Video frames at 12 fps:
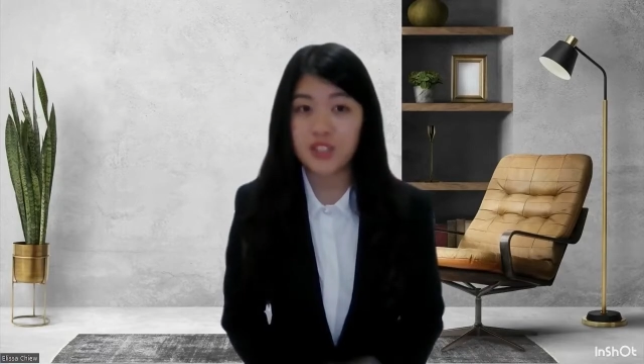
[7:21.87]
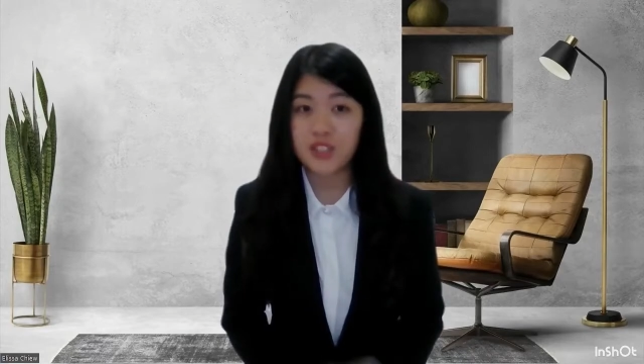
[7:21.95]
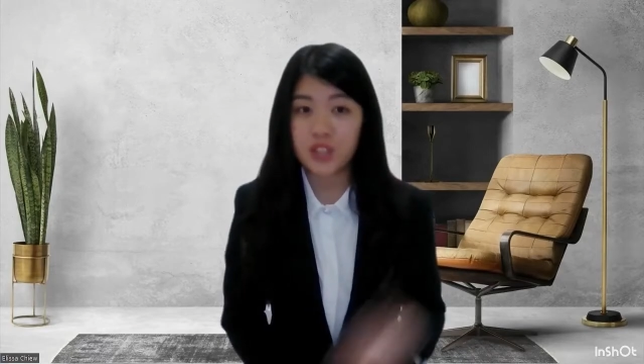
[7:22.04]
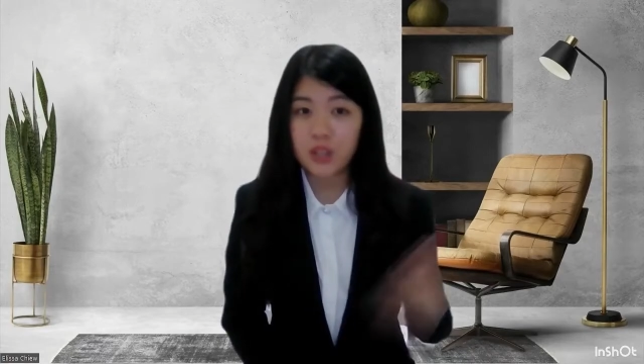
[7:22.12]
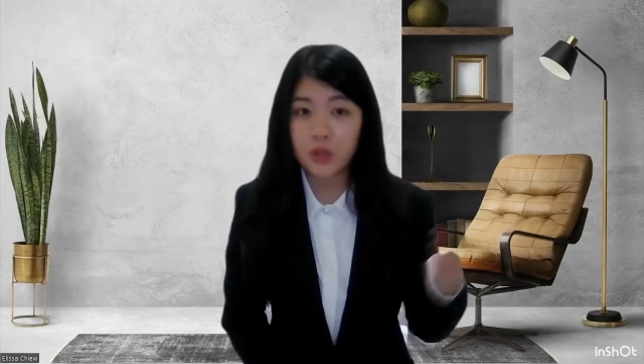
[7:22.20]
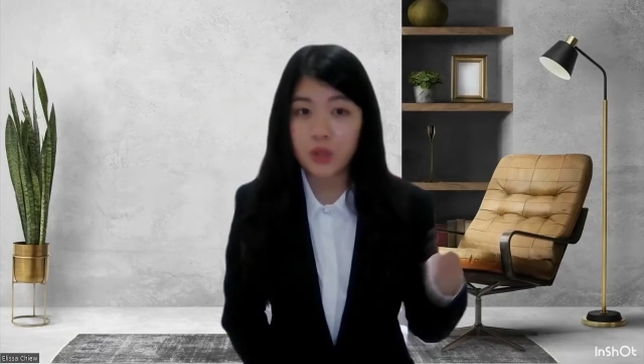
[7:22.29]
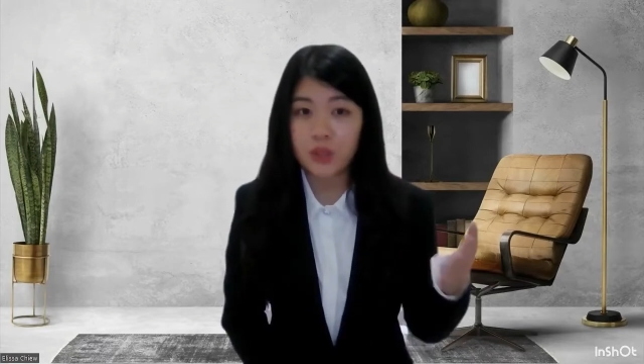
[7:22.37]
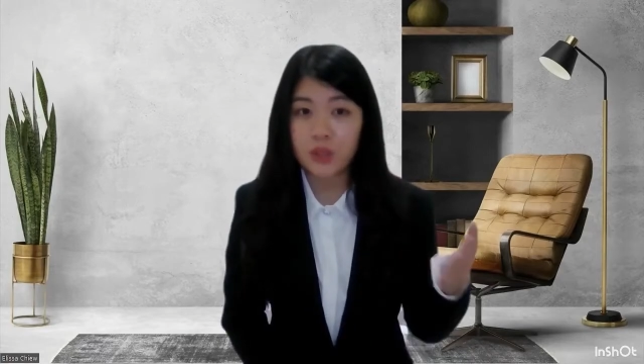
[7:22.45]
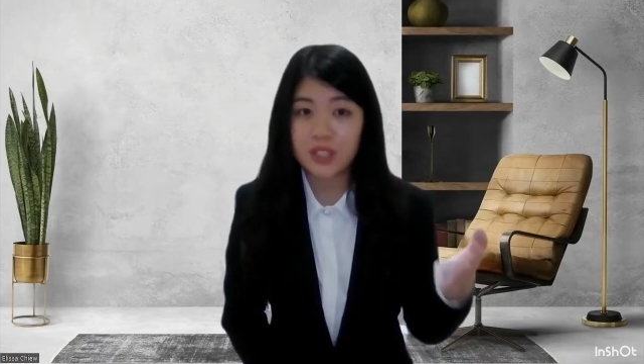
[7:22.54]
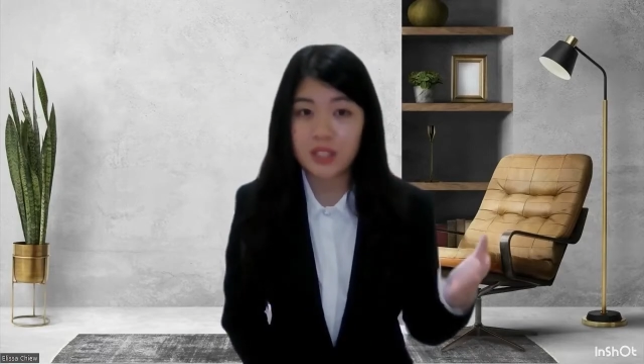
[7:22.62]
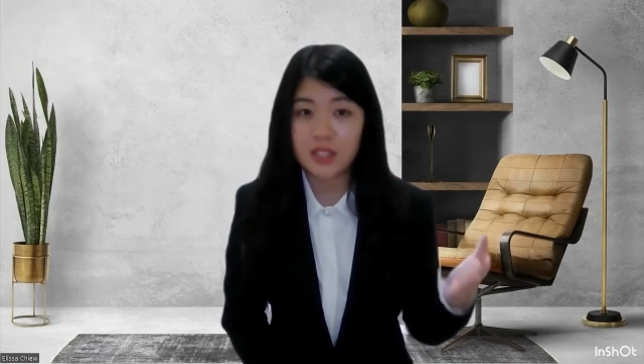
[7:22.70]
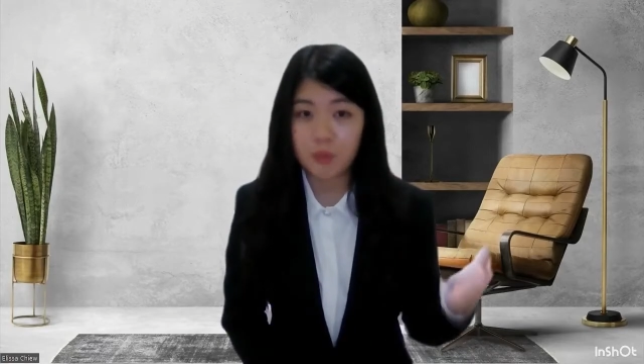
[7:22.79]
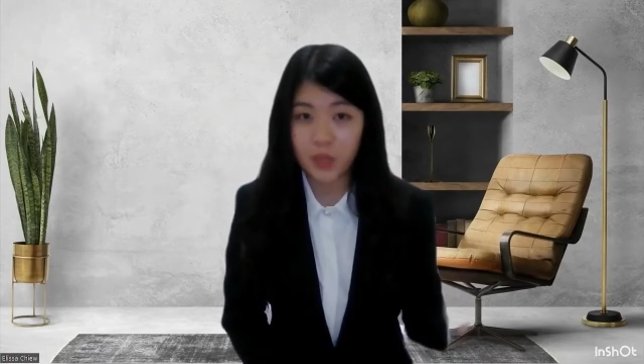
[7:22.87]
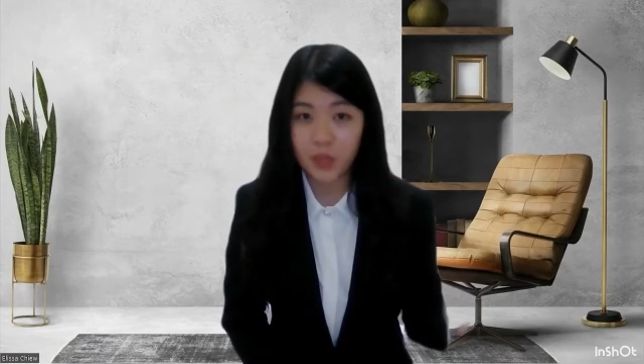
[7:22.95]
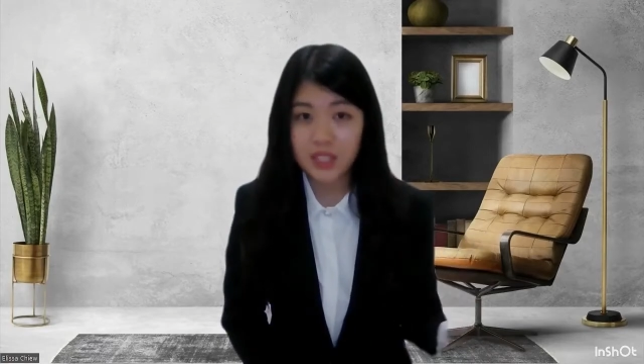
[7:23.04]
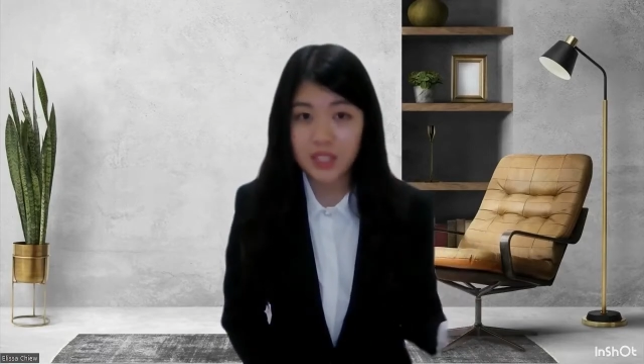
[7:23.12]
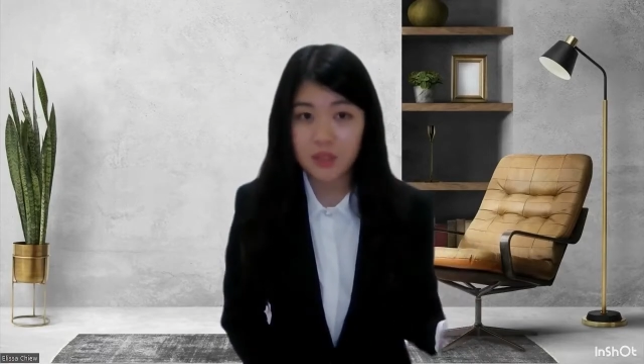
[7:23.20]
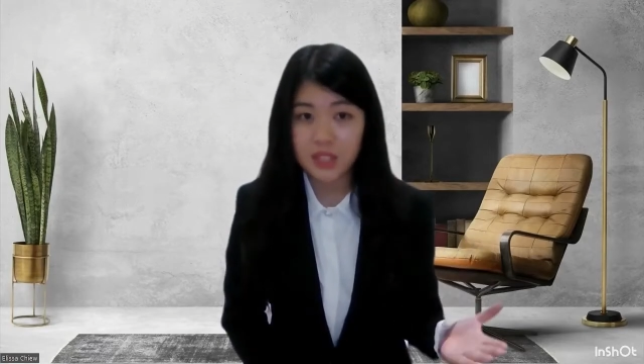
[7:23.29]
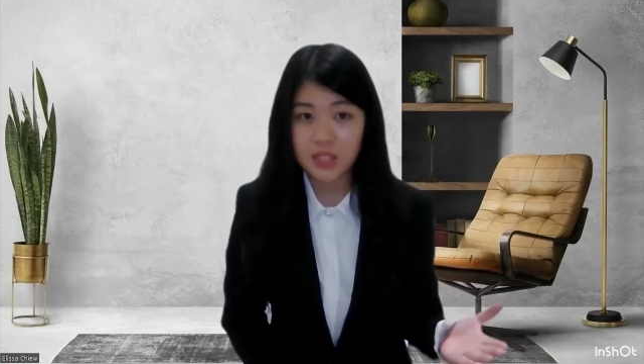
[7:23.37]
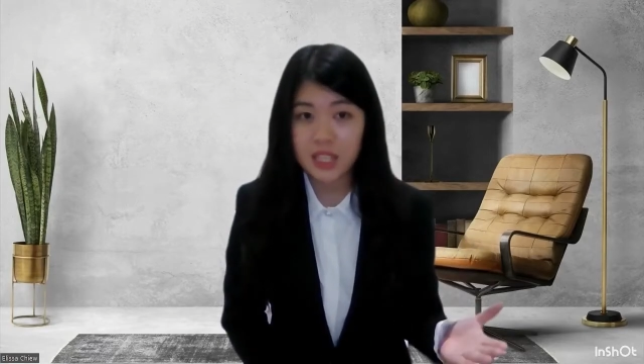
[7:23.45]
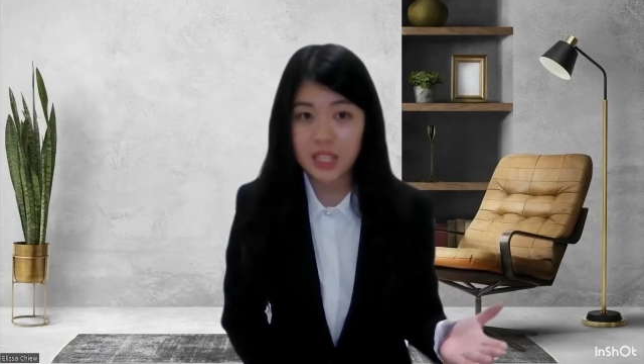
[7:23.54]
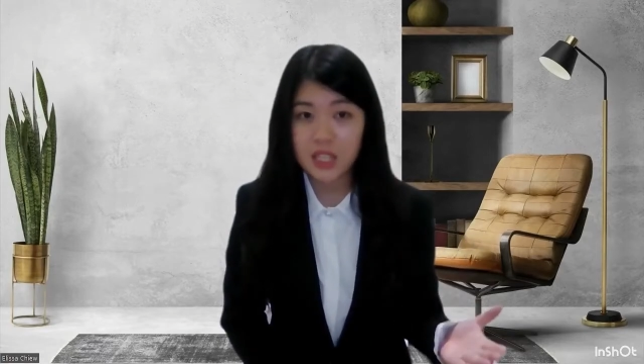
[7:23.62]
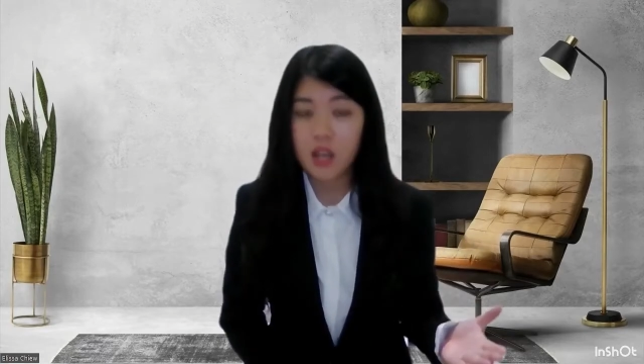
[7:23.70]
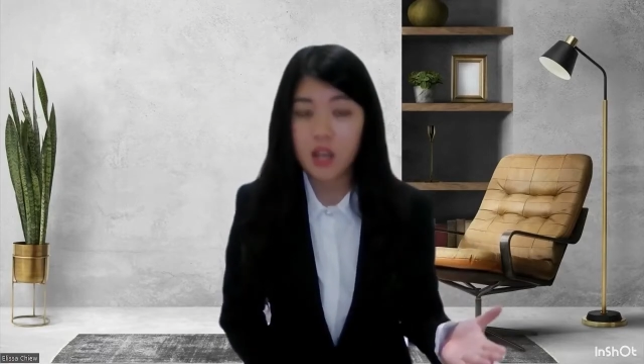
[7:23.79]
general consistent practice of
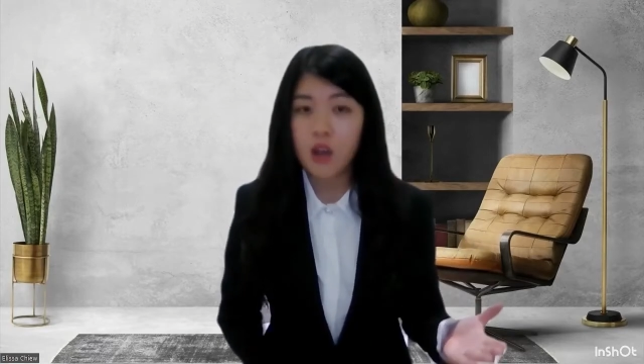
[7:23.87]
states,